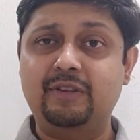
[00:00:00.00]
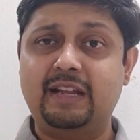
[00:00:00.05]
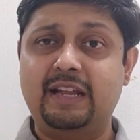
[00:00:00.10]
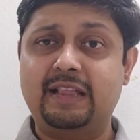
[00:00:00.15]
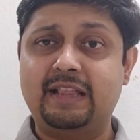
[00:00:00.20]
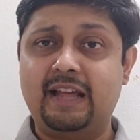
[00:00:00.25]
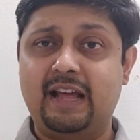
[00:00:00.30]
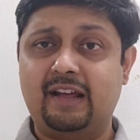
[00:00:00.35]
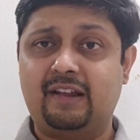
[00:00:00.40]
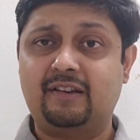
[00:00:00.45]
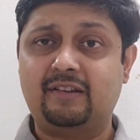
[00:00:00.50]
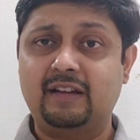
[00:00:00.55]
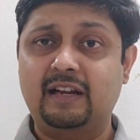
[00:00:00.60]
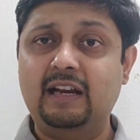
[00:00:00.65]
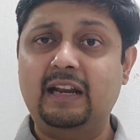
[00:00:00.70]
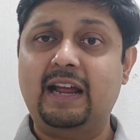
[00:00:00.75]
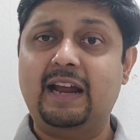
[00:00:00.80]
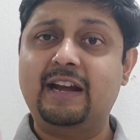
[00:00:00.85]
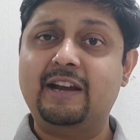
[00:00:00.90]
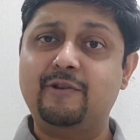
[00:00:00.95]
in the
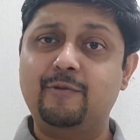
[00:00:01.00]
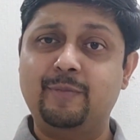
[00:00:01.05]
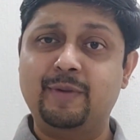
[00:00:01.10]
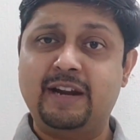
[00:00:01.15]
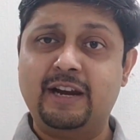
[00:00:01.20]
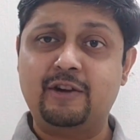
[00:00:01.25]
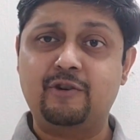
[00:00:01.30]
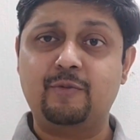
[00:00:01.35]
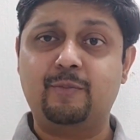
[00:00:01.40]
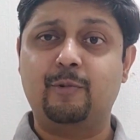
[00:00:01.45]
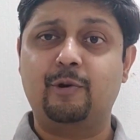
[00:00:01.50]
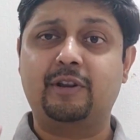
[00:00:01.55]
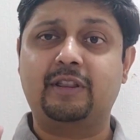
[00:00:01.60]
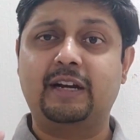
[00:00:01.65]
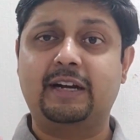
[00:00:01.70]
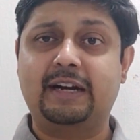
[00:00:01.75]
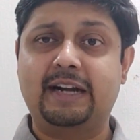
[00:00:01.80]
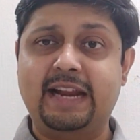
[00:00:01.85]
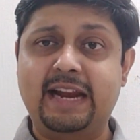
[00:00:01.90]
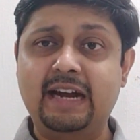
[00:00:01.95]
Excel, and you need to put
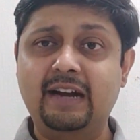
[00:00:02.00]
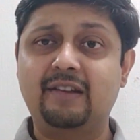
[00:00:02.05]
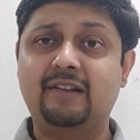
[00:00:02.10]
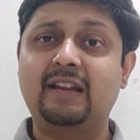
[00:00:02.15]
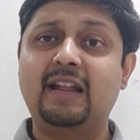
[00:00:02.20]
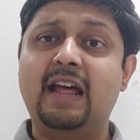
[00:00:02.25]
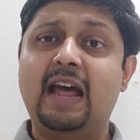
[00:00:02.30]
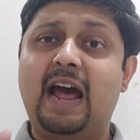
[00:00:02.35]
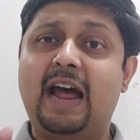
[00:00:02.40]
the dates,